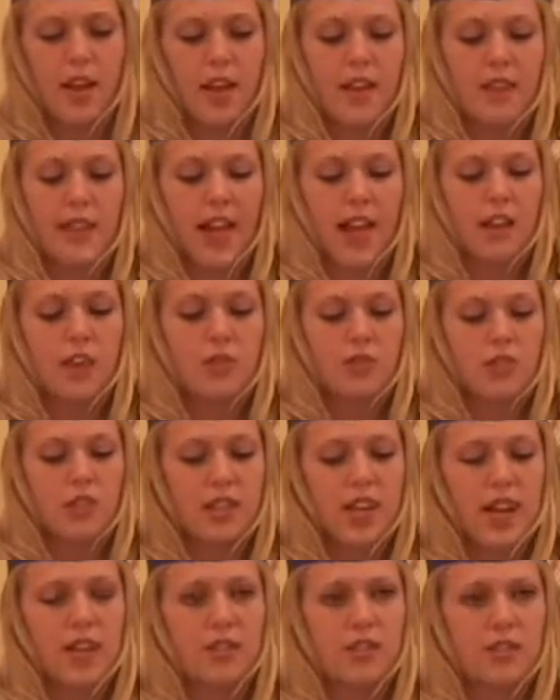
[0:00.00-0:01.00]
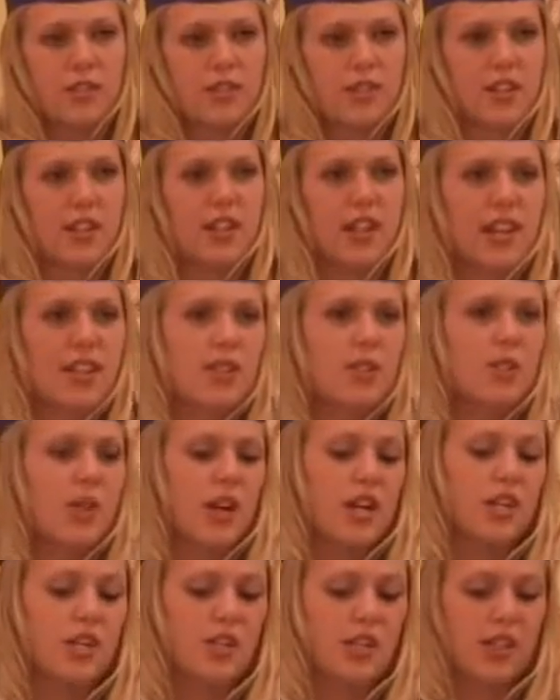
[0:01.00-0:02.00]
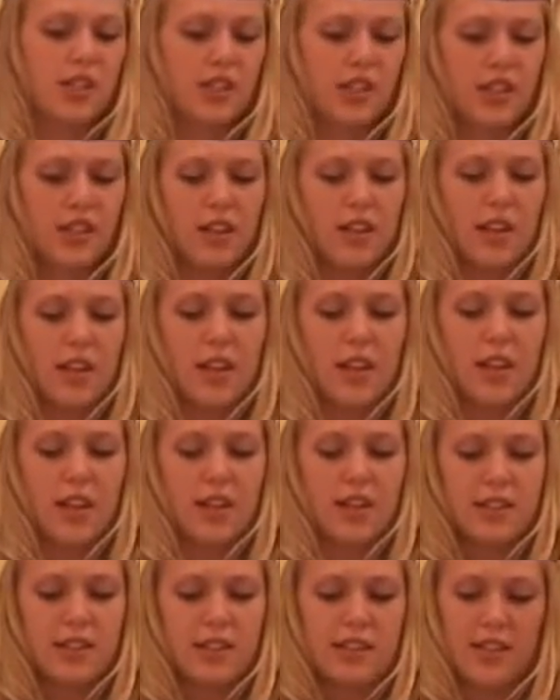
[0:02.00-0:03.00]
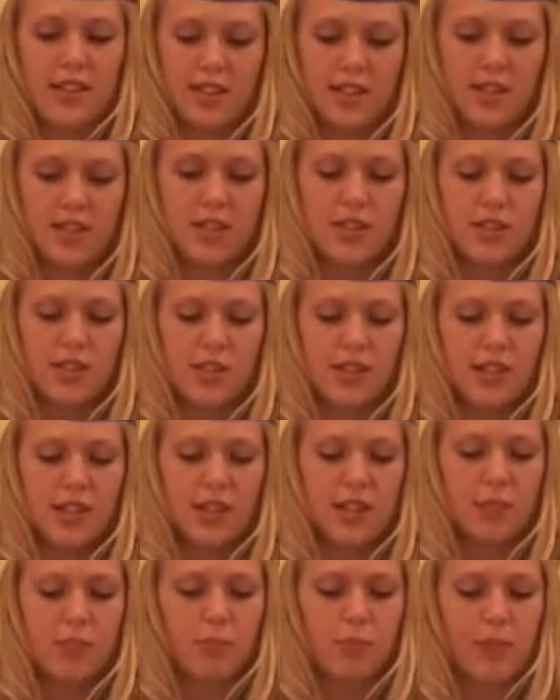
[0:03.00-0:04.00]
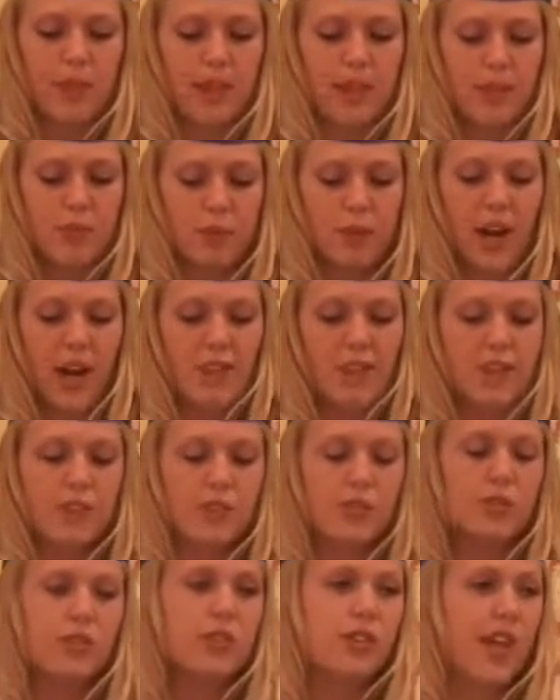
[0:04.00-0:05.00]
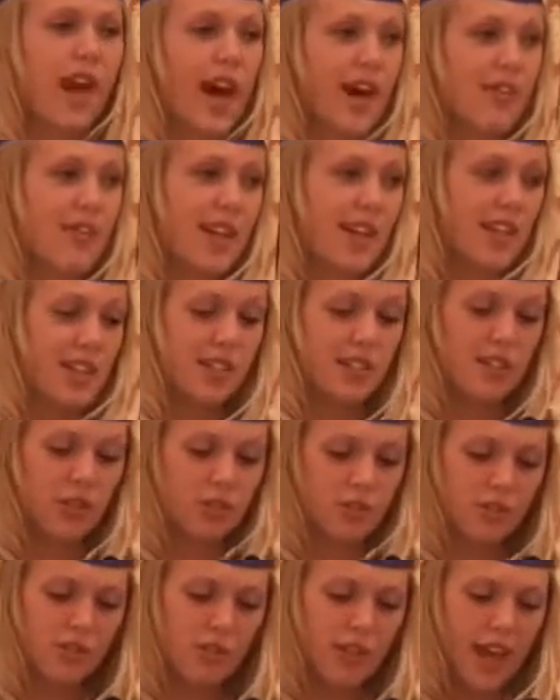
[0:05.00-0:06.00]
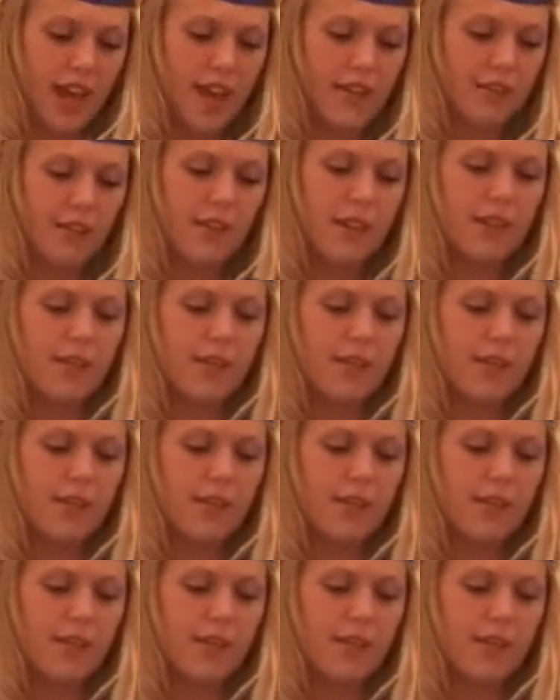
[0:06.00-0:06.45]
That usually answers their next question. Does a student in private school have any social life?